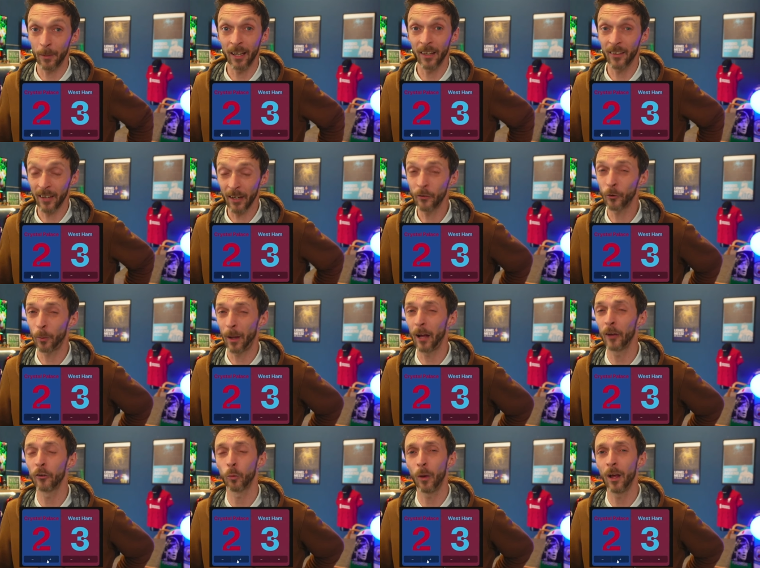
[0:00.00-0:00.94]
because Crystal
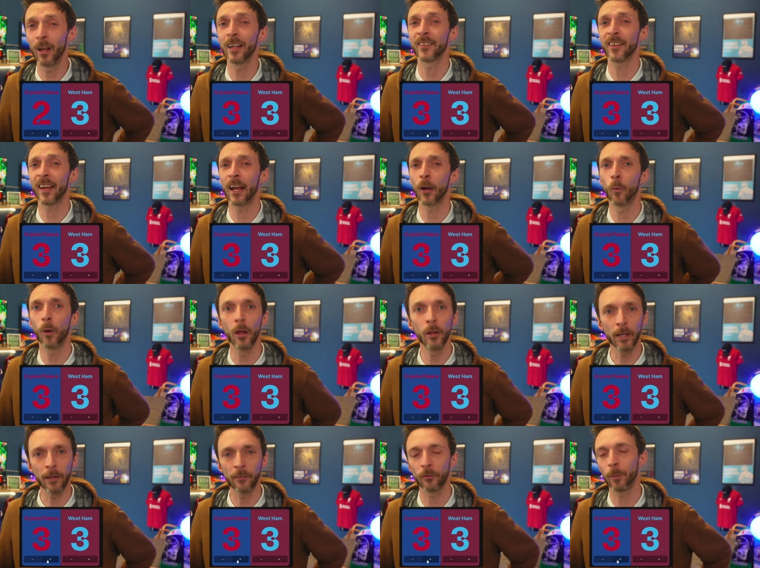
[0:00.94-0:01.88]
Palace will attack, will
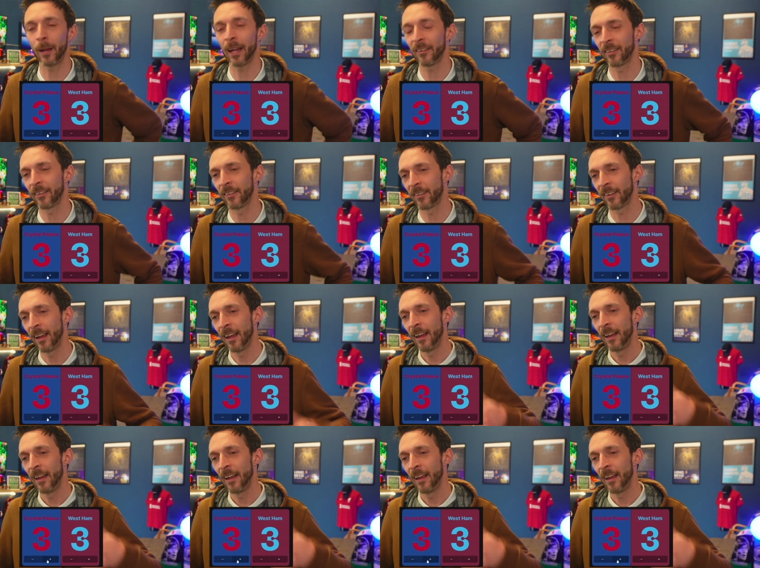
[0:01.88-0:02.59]
leave spaces.